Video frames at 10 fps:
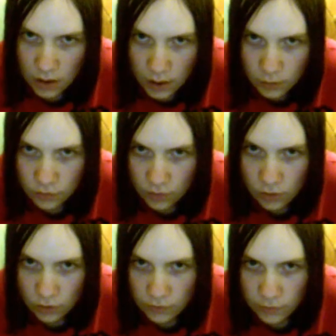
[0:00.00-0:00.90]
I will
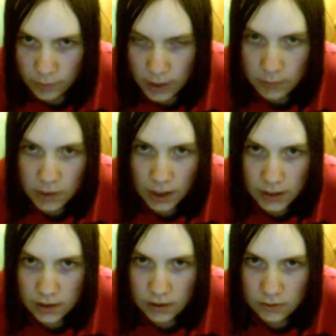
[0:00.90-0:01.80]
record from an
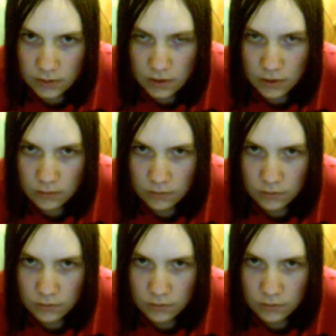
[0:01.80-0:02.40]
emulator. So